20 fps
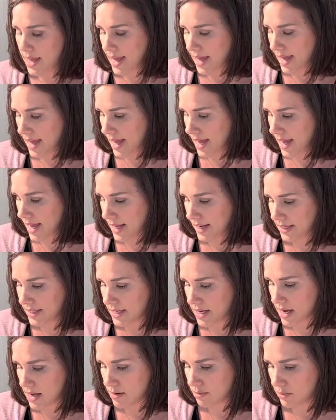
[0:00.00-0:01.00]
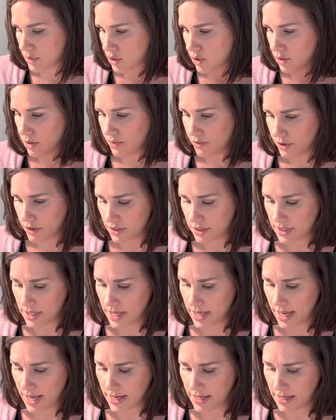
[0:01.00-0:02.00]
And so the first
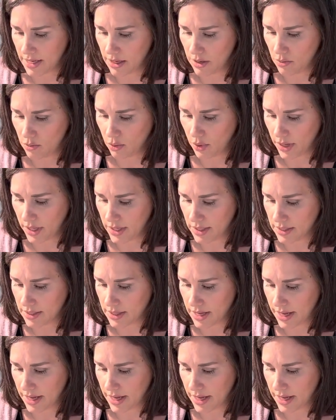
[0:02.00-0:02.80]
thing I did was